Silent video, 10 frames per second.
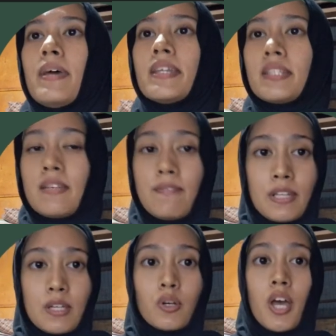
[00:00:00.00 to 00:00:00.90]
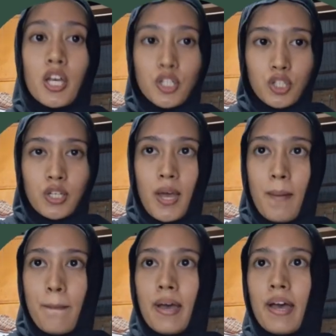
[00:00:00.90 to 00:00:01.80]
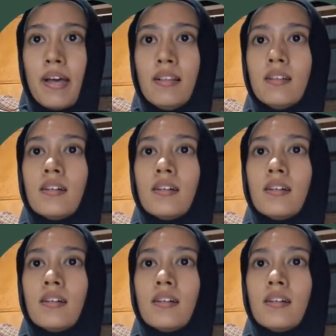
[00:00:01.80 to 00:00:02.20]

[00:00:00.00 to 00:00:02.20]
activity.html.